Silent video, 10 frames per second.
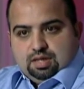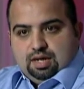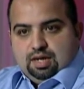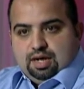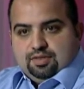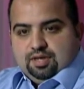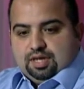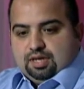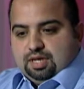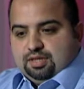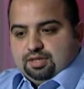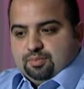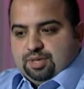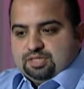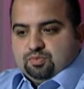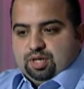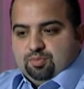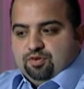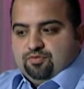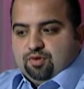Uh, I think I think the best way to
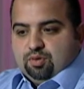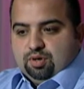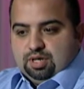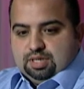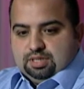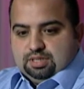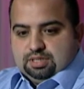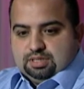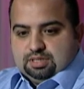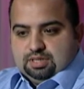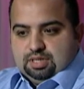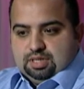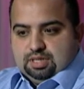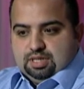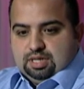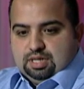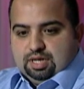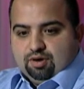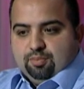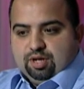move forward is the the
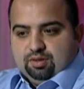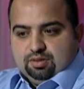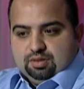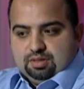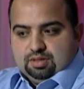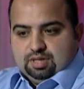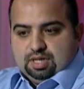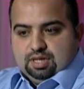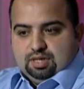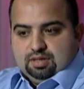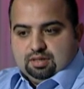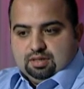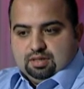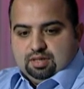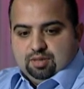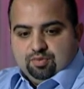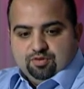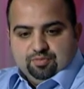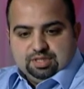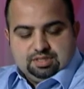incremental uh,
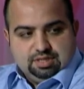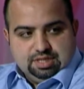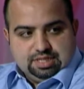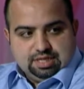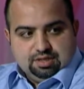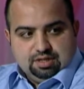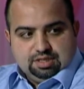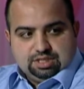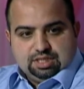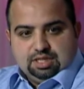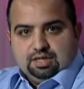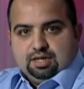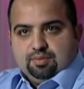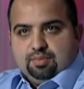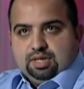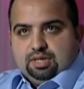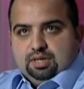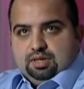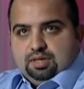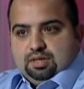improvements to the technology. Um,
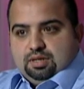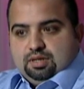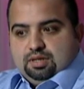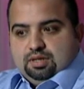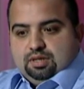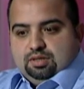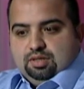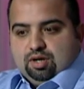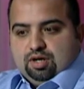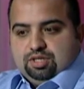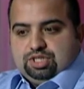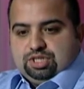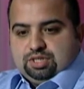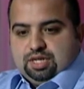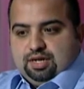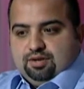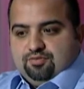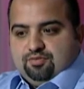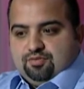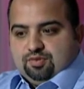large kind
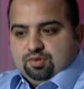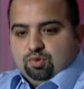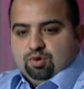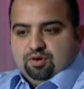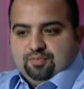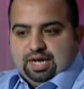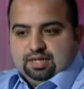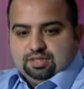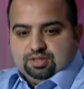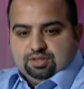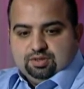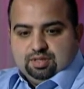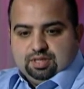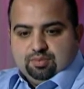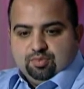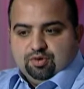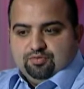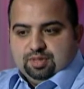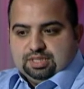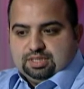of order of magnitude
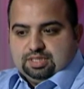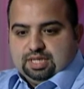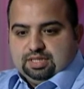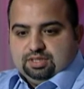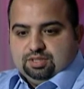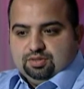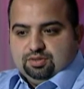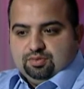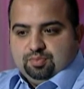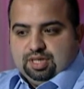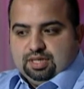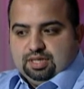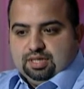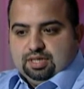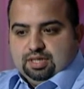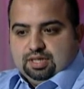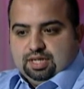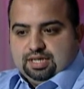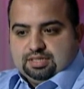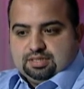improvements tend to be
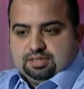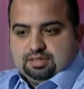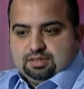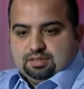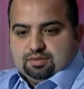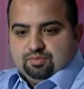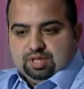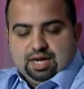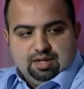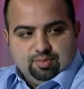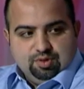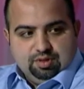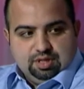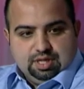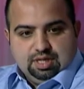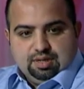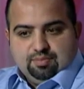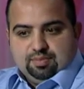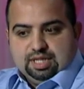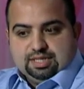less reliable,
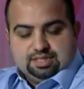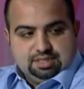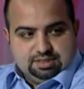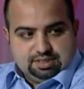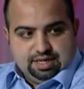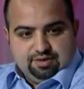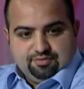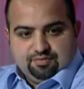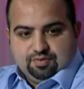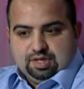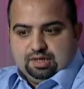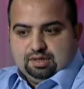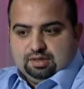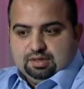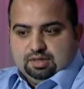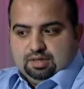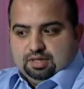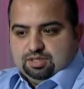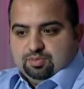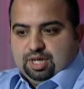um, less safe. Uh,
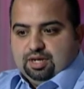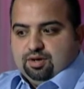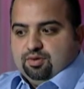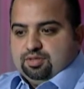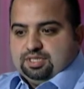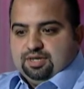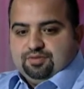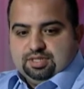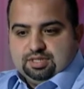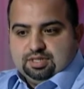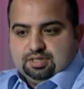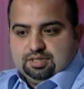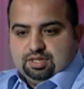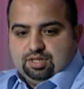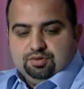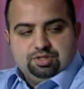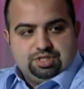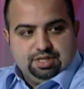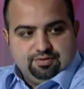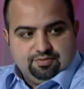as you may know, safety is a, is a, huge
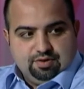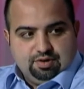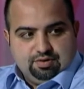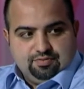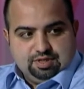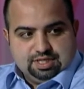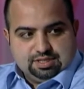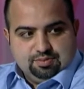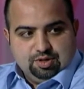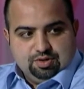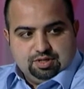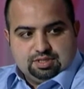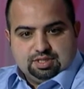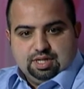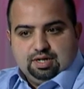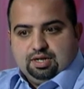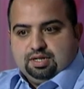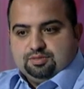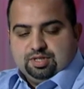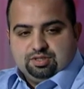thing for, for Tesla Motors and
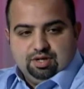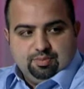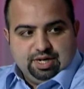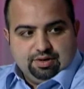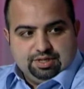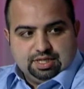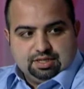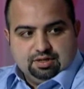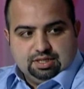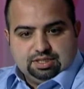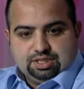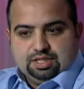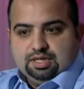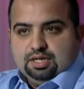especially our battery technology.